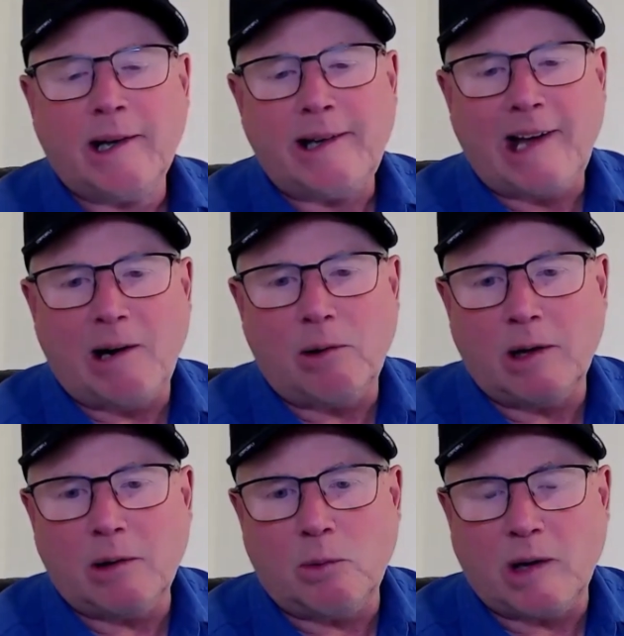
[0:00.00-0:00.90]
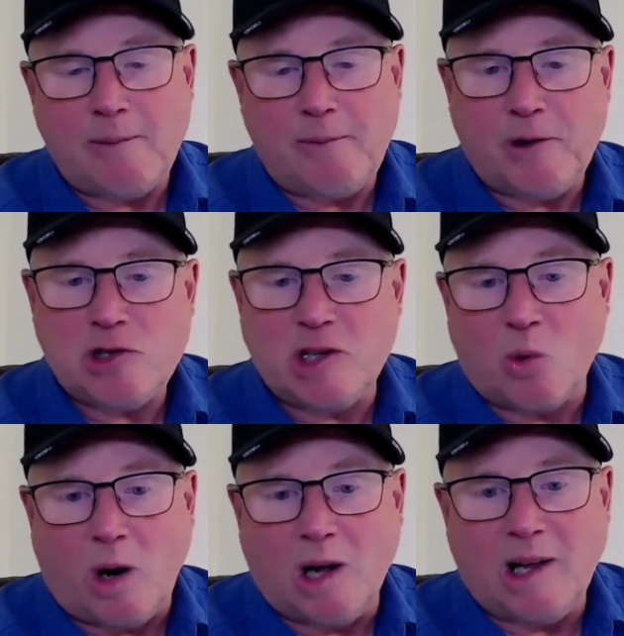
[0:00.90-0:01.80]
Now, when I'm fishing
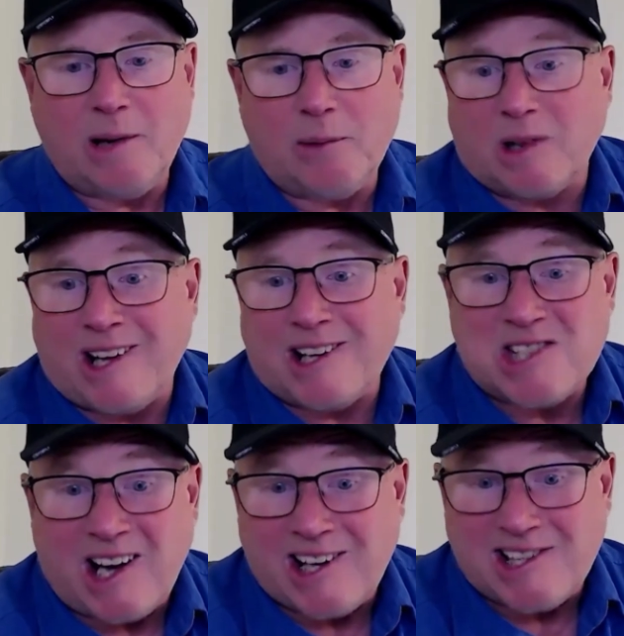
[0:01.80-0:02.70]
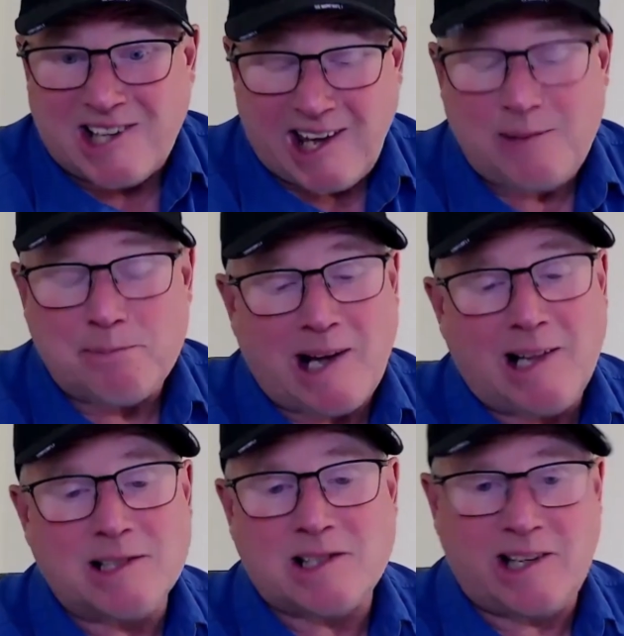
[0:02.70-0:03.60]
walleye with like a size 8
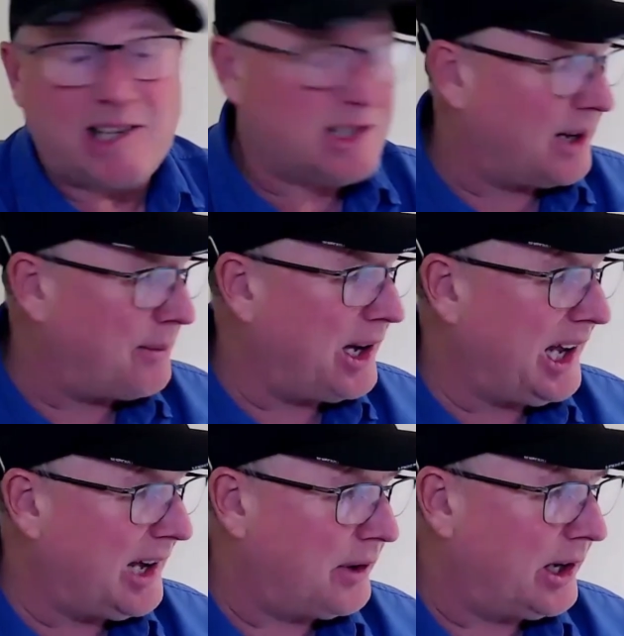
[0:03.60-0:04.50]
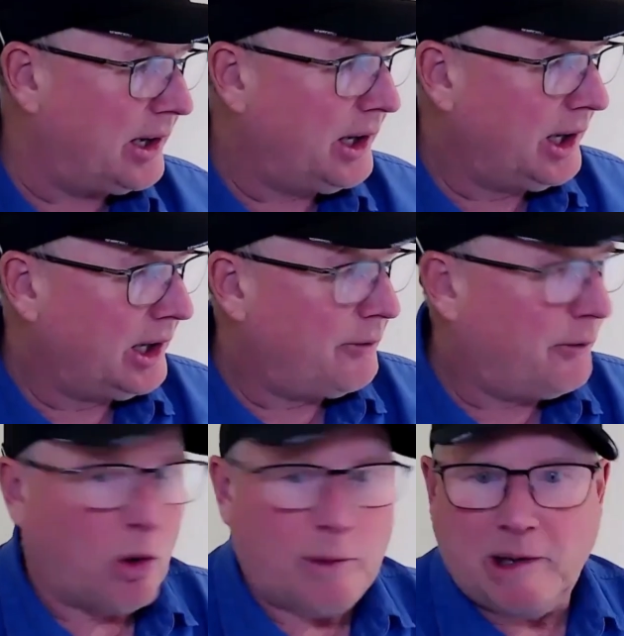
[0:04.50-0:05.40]
balanced leach, and I might have a
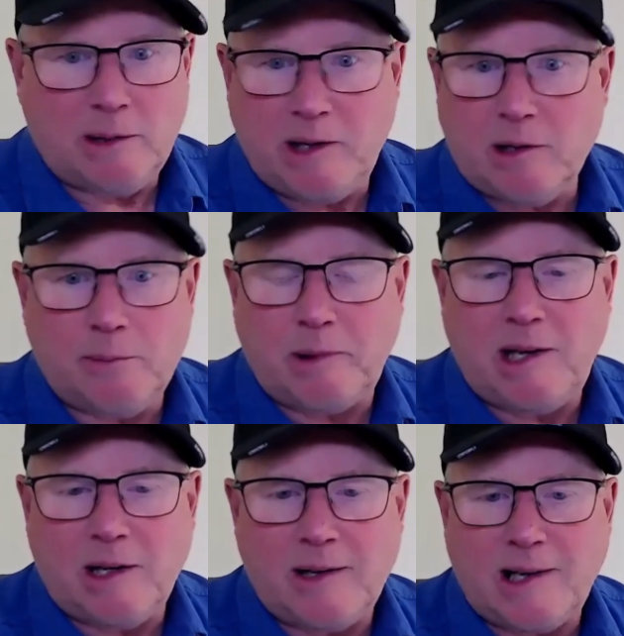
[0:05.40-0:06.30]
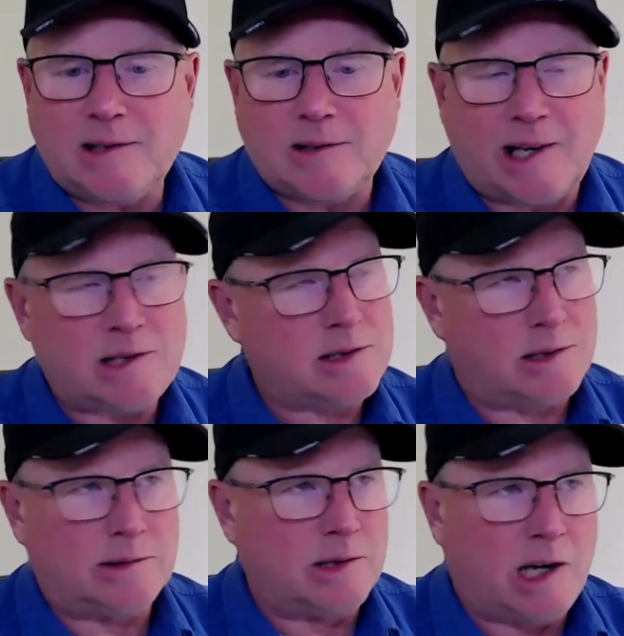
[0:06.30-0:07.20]
4 millimeter bead on that, that's
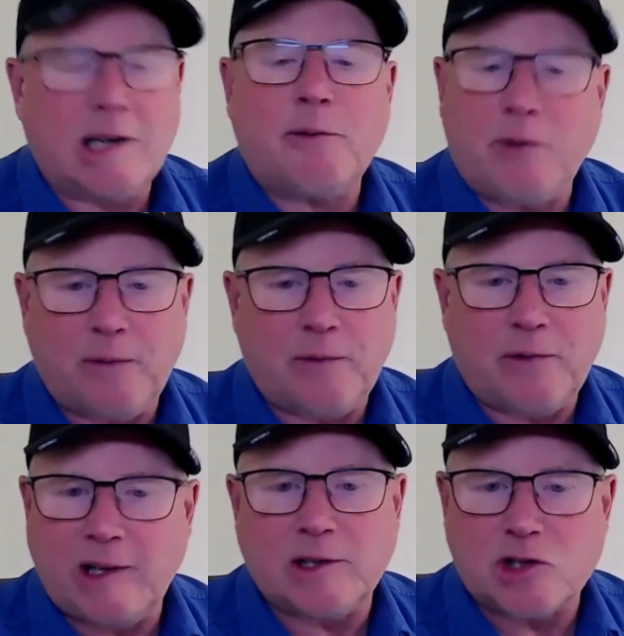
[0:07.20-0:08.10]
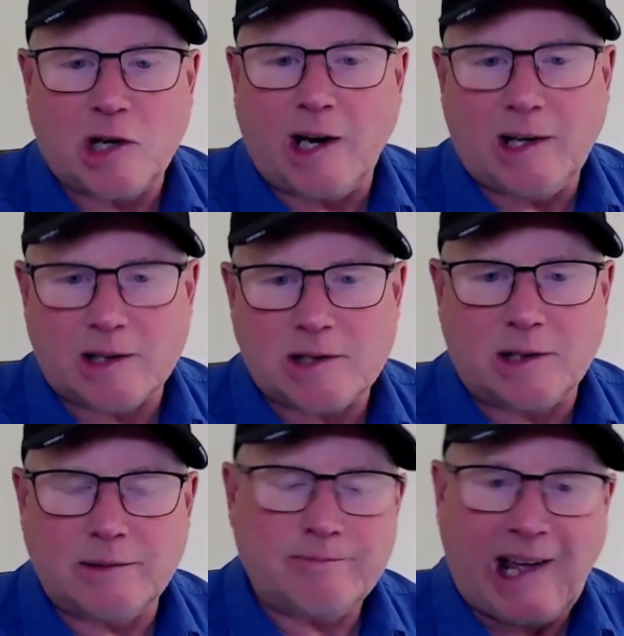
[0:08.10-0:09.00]
not a fun thing to chuck. It's
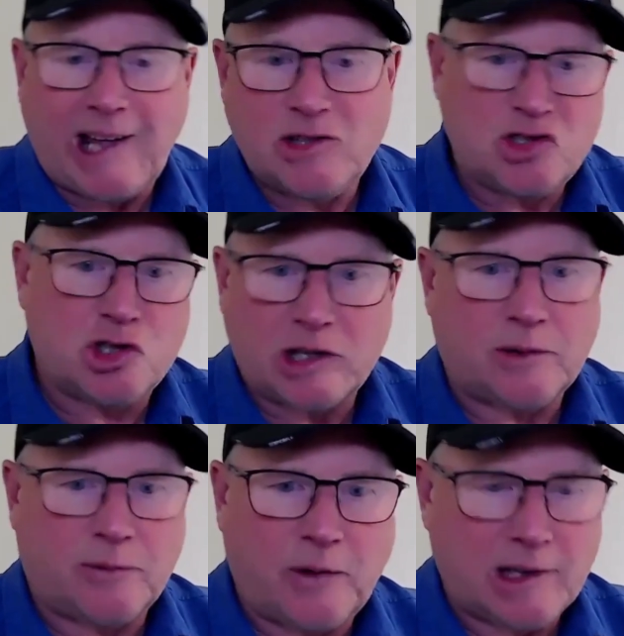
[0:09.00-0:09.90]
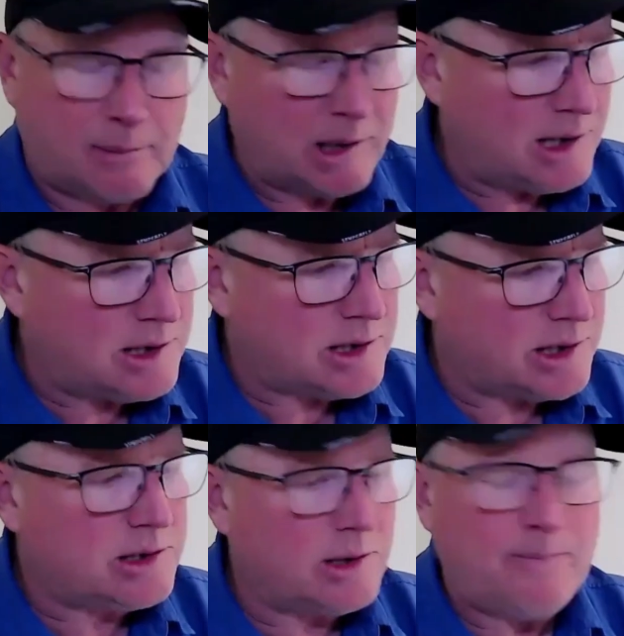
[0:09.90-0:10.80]
an ends justify the means
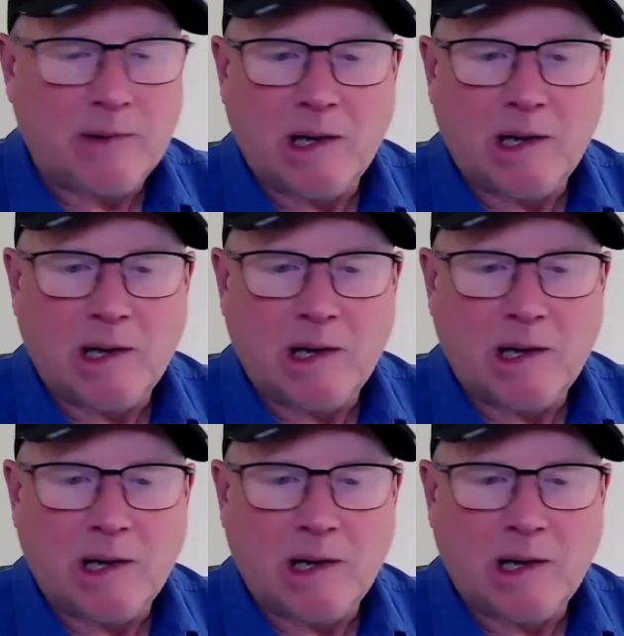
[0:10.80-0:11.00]
system.